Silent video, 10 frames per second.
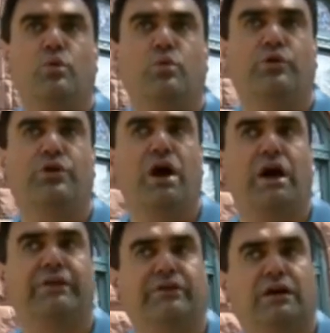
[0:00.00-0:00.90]
were
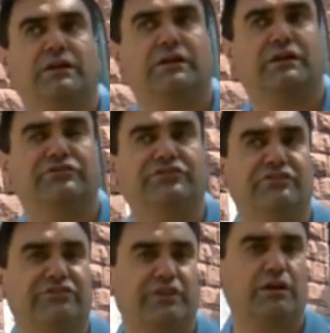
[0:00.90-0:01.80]
not uh,
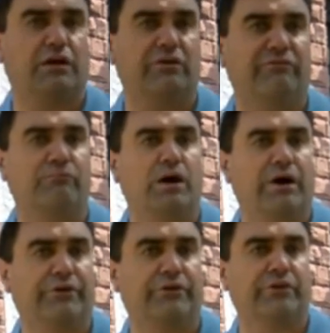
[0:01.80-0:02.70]
consisting of
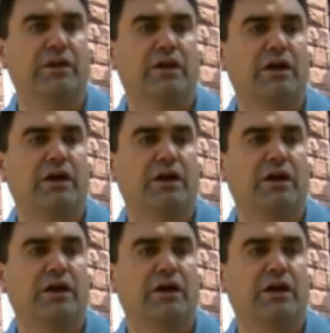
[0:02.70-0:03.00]
modern